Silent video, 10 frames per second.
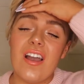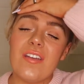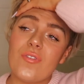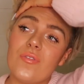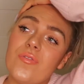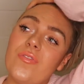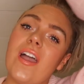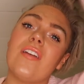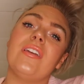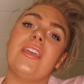I've got
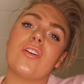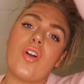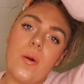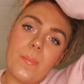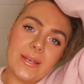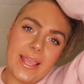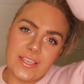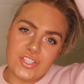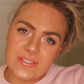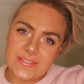very
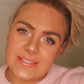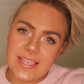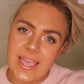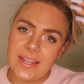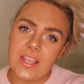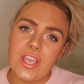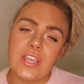combination skin.